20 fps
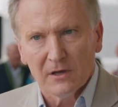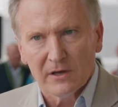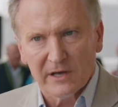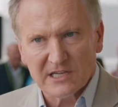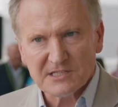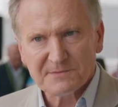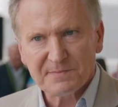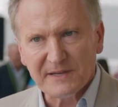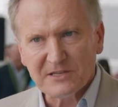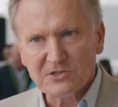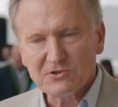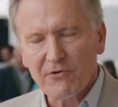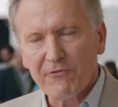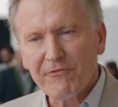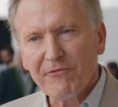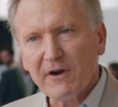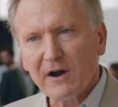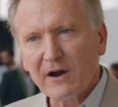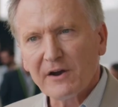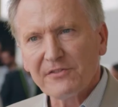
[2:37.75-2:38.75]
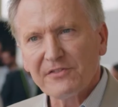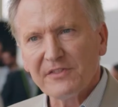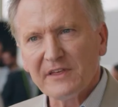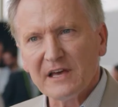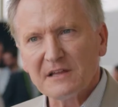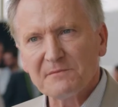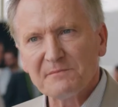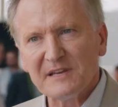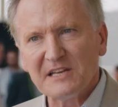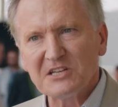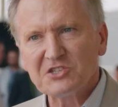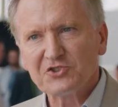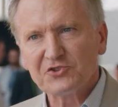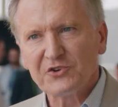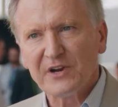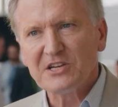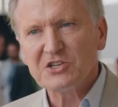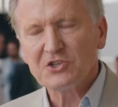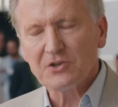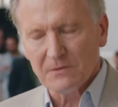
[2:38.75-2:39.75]
has been so far the
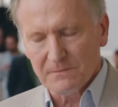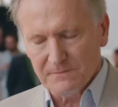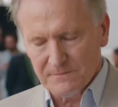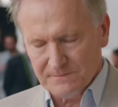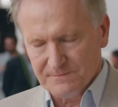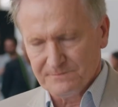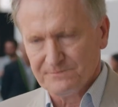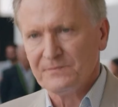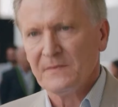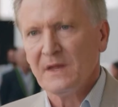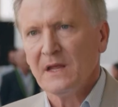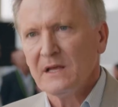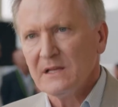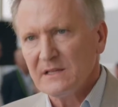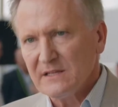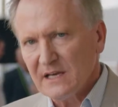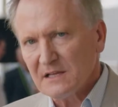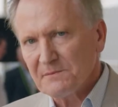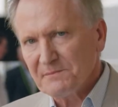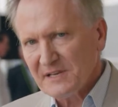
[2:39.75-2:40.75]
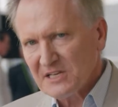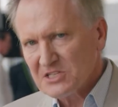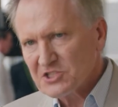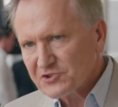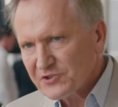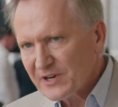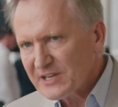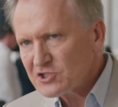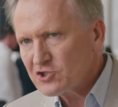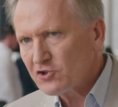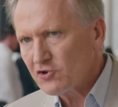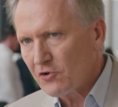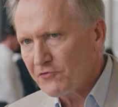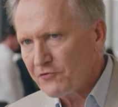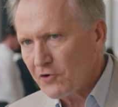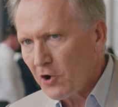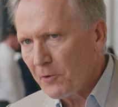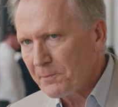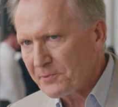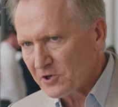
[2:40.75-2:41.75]
administration
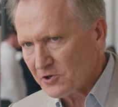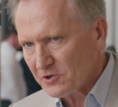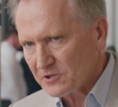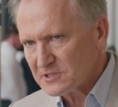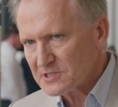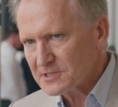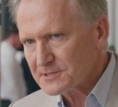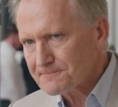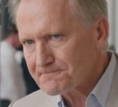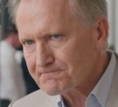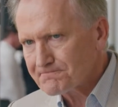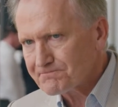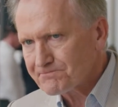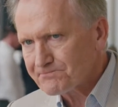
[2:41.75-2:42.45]
of opioids,